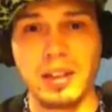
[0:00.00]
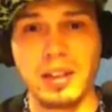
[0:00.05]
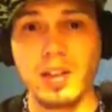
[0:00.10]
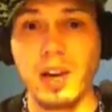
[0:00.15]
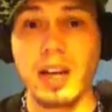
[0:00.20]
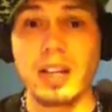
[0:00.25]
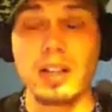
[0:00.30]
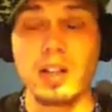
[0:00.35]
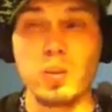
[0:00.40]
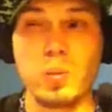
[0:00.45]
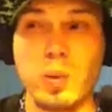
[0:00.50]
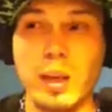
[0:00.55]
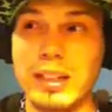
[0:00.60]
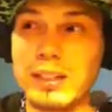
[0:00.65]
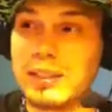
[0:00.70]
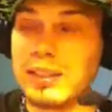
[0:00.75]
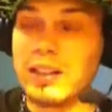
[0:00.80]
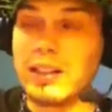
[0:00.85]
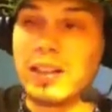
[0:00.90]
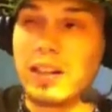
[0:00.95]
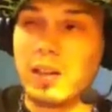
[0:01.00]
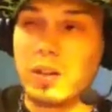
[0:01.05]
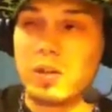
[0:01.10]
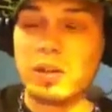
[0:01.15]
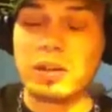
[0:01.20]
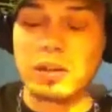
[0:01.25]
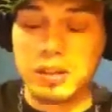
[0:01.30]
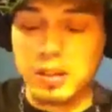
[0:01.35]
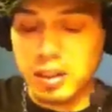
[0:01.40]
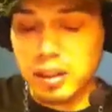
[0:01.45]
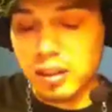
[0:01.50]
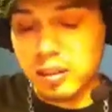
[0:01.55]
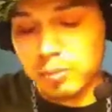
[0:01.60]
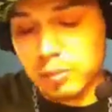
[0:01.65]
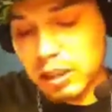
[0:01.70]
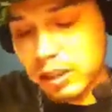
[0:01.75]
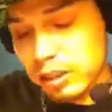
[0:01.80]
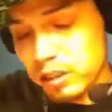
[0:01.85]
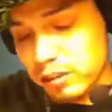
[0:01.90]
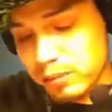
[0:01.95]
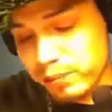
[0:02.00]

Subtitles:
I couldn't wait to get out in my.